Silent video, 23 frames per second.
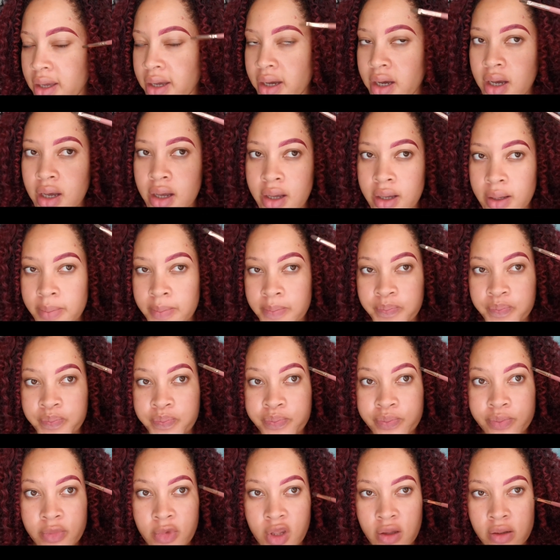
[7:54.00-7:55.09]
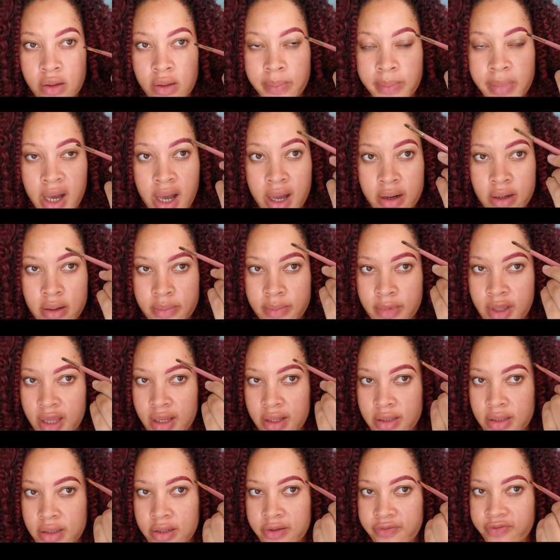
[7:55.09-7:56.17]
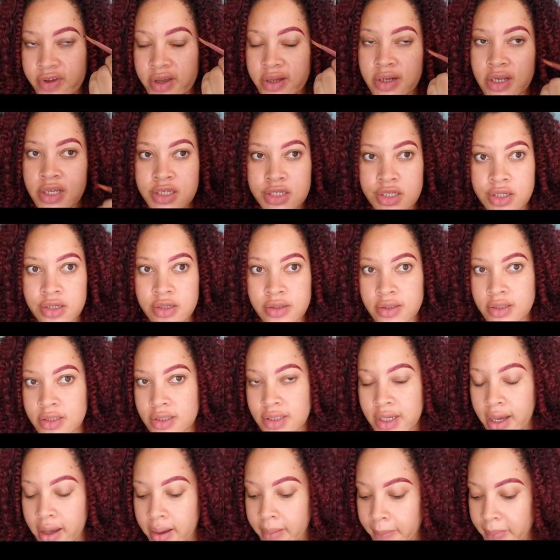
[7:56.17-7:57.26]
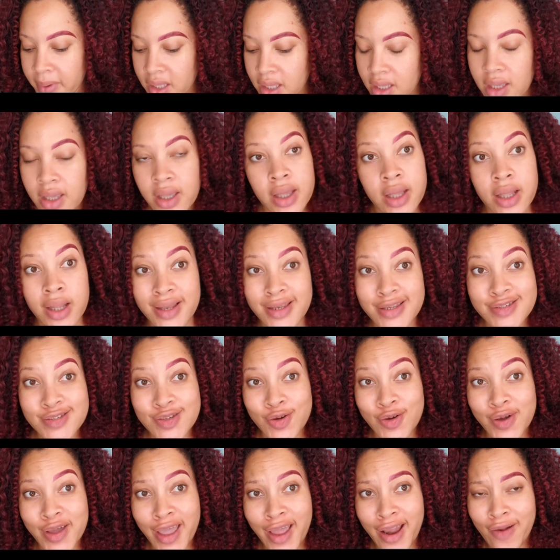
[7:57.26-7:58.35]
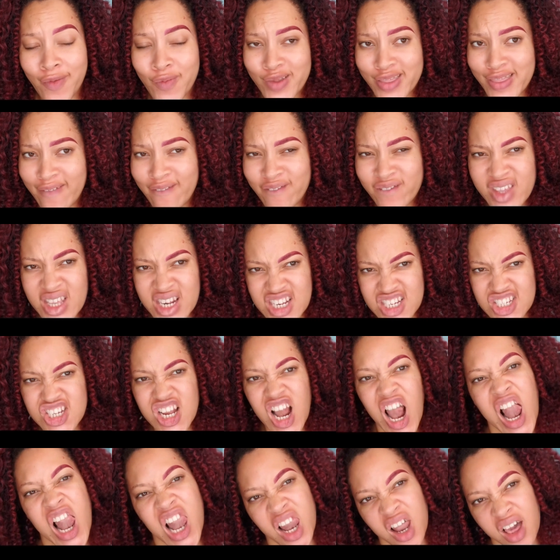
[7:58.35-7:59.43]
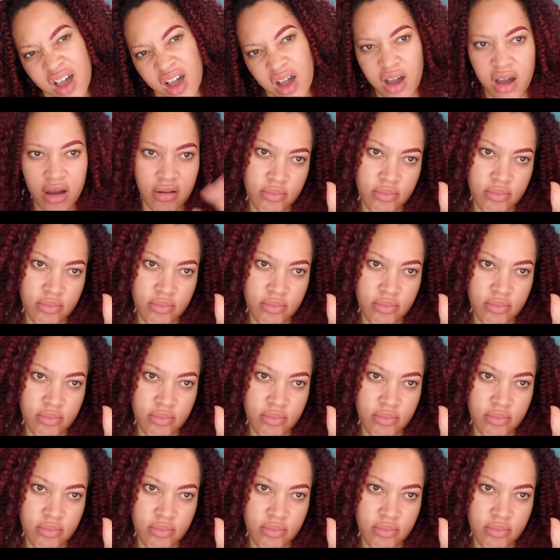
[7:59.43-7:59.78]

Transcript: on the bottom and the foundation on the top. And let's go ahead with the finished look.